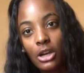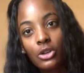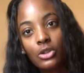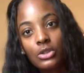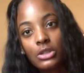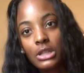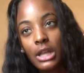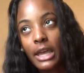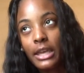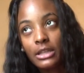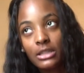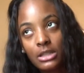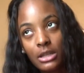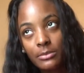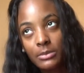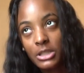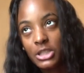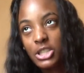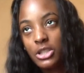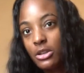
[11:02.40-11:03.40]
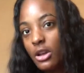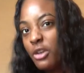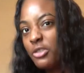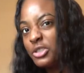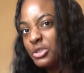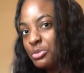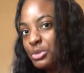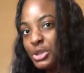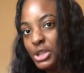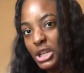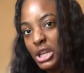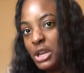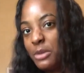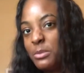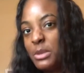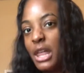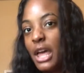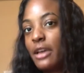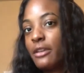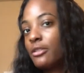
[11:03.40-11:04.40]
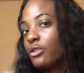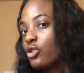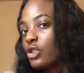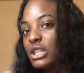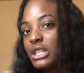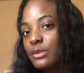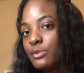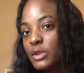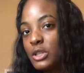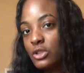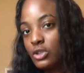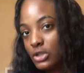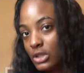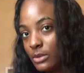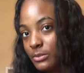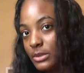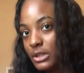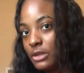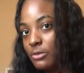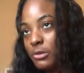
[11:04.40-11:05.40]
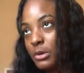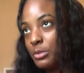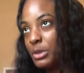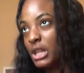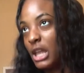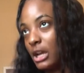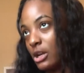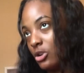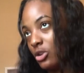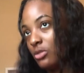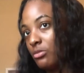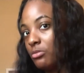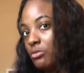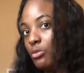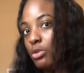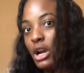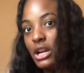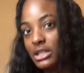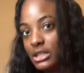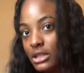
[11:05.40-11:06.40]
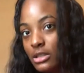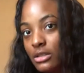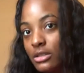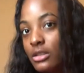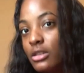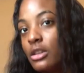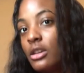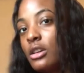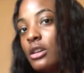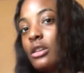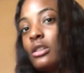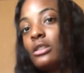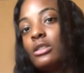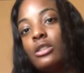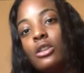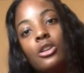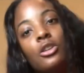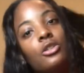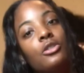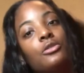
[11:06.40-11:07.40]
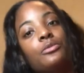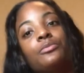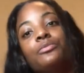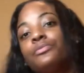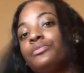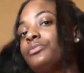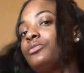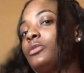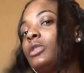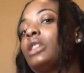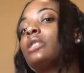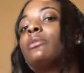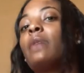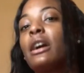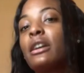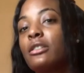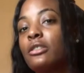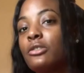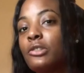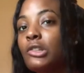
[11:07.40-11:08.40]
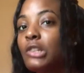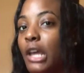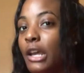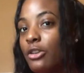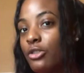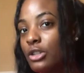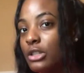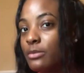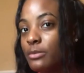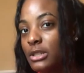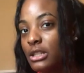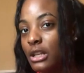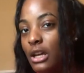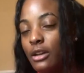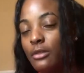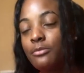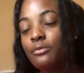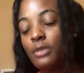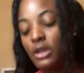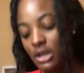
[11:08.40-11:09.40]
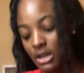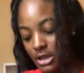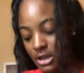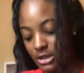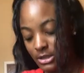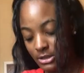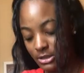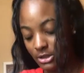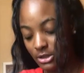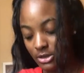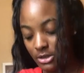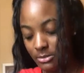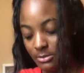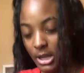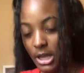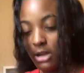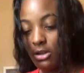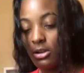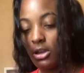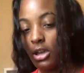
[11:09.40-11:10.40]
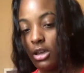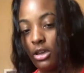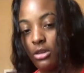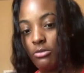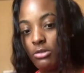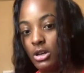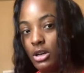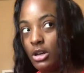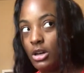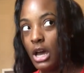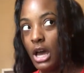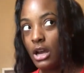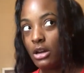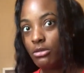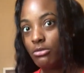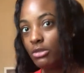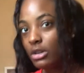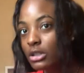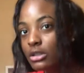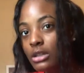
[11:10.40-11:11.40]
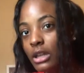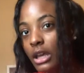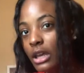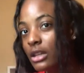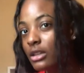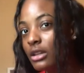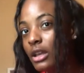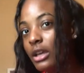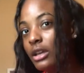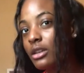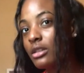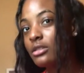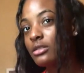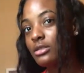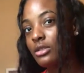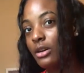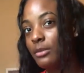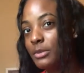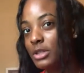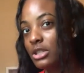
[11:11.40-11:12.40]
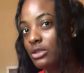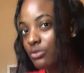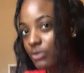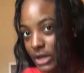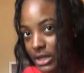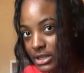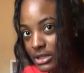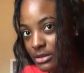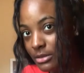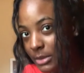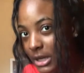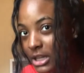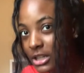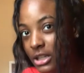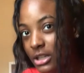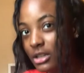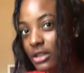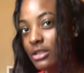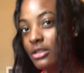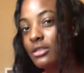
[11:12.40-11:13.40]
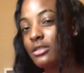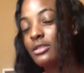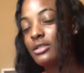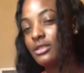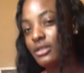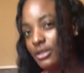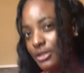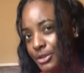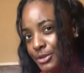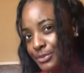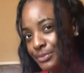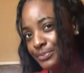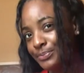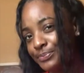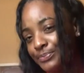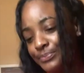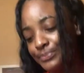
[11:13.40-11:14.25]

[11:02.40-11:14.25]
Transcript: else, like something she was gonna give me like Christmas or something. It would have been like a present. So, cause mine is just like Christmas time. So I'm like, okay, well, I don't want that. Like, so I'm gonna just raise the money. So